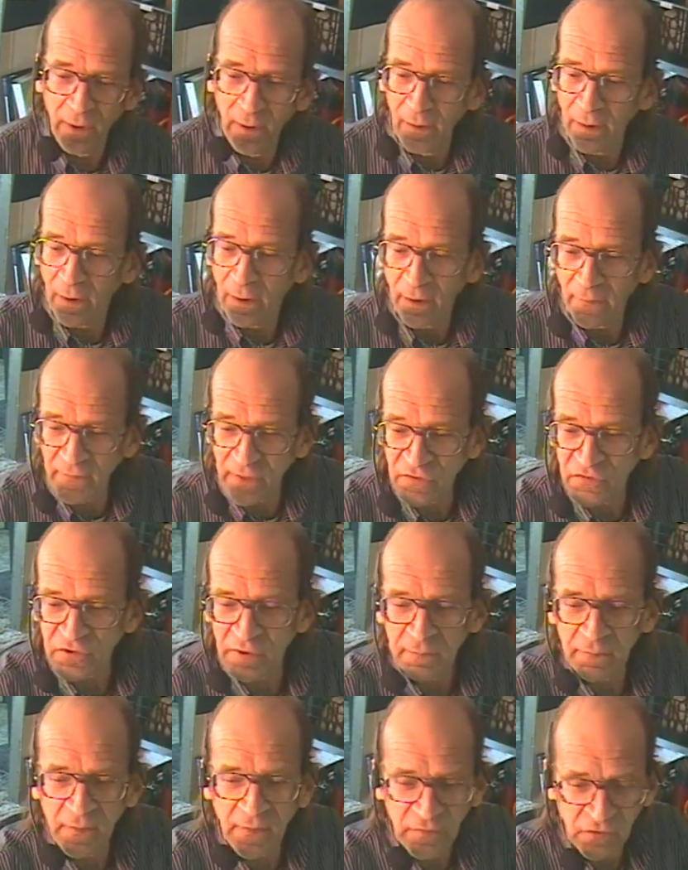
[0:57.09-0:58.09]
That's something
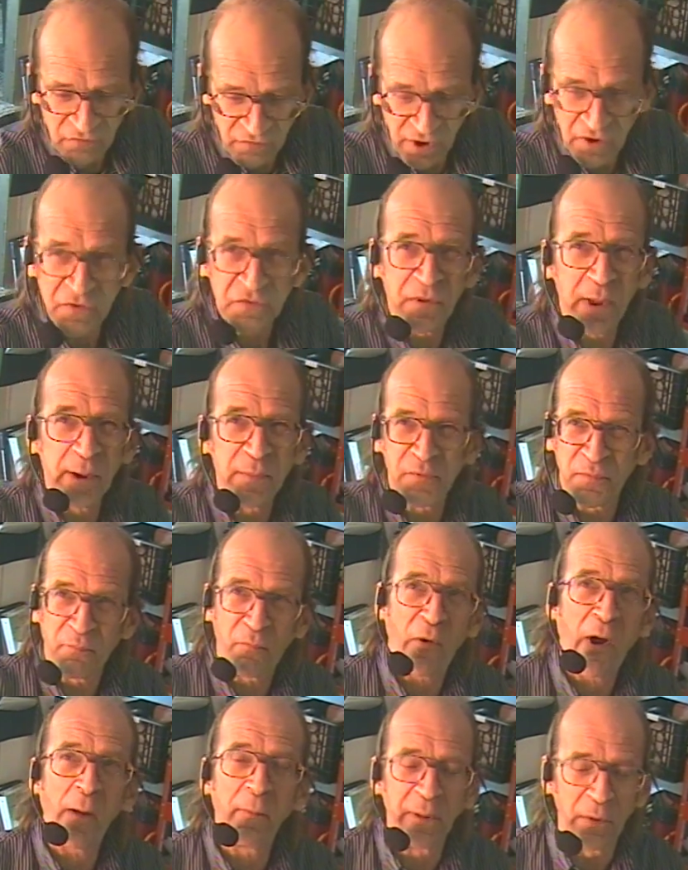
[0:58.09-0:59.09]
that the test tapes
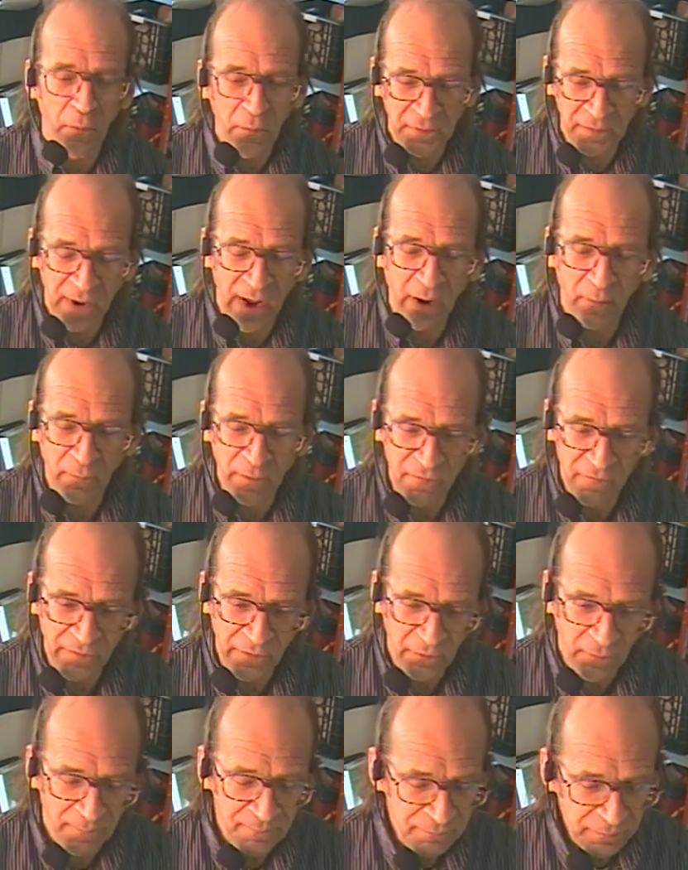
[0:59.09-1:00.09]
probably would not
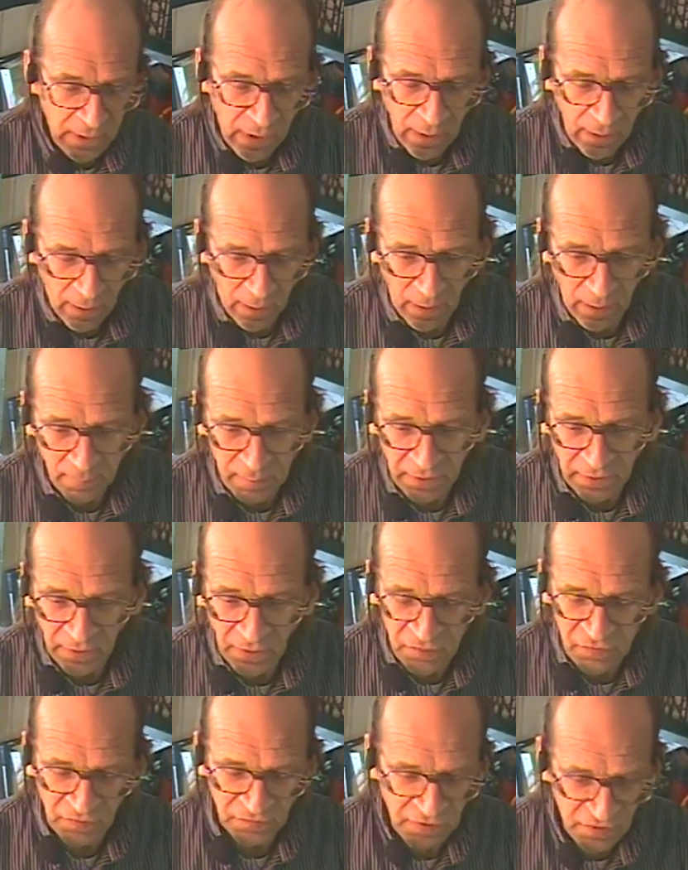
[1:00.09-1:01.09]
reveal because
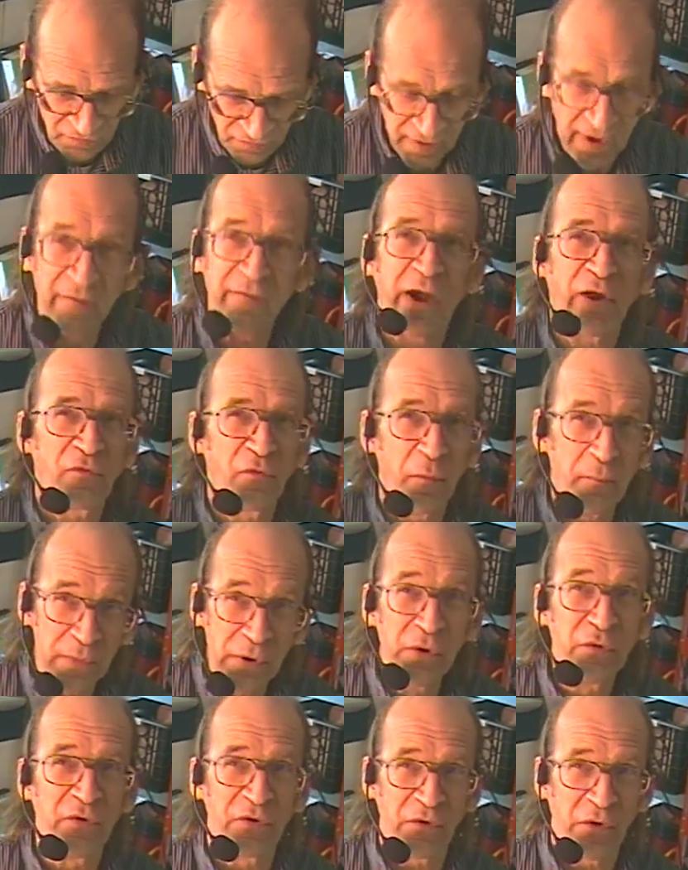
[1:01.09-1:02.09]
it doesn't have actual
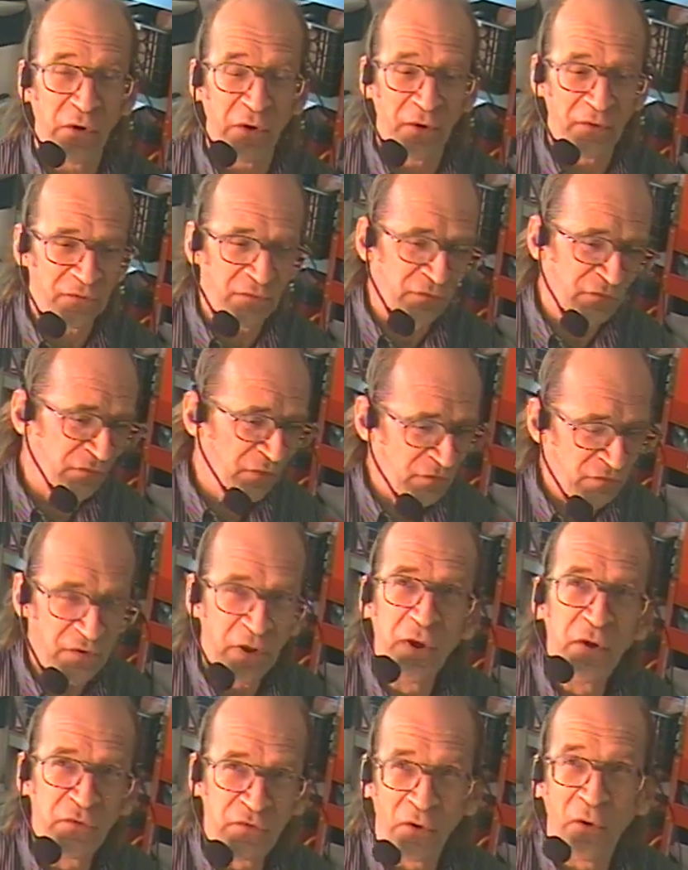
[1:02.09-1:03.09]
music on it. It's just
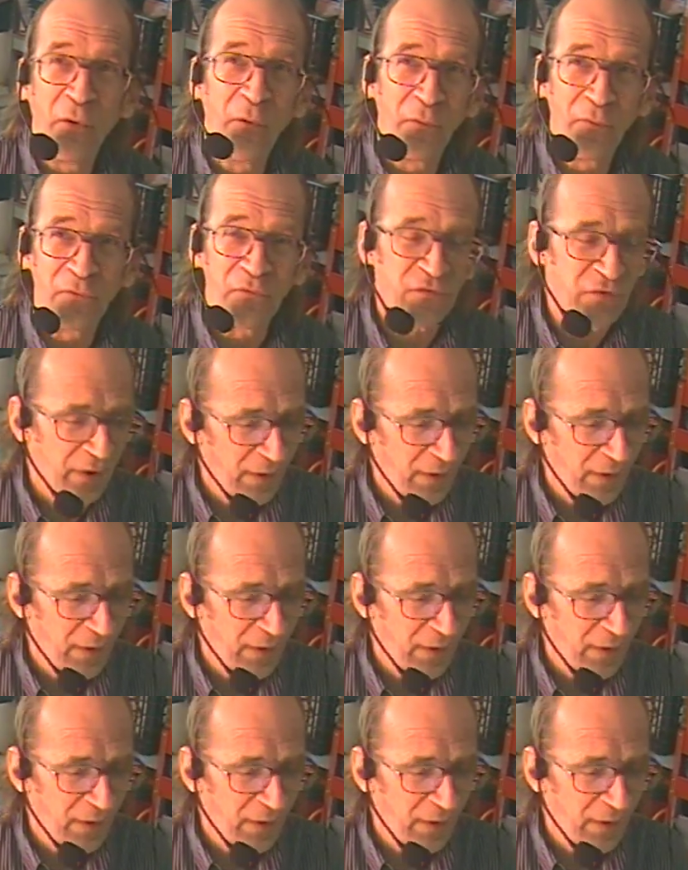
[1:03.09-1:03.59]
tones,